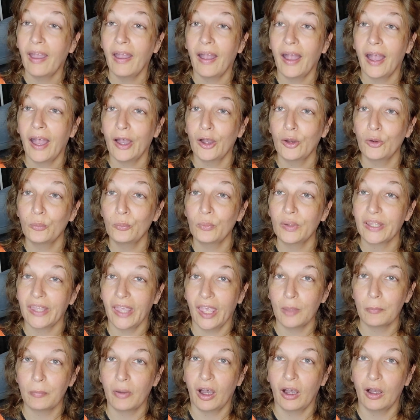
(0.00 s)
How
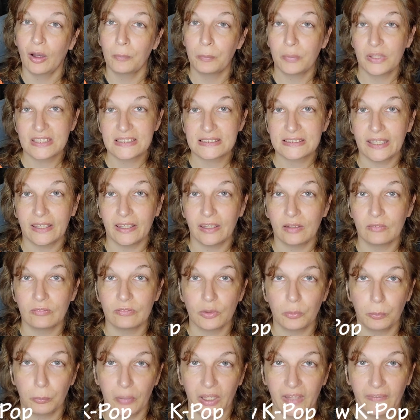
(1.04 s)
K-pop saved
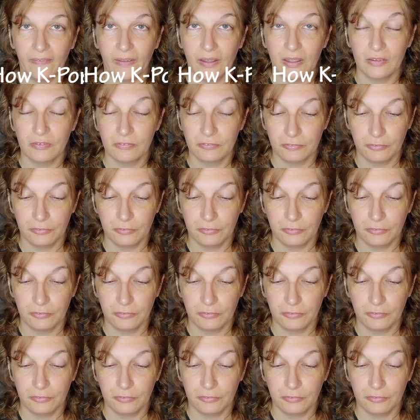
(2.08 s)
my life.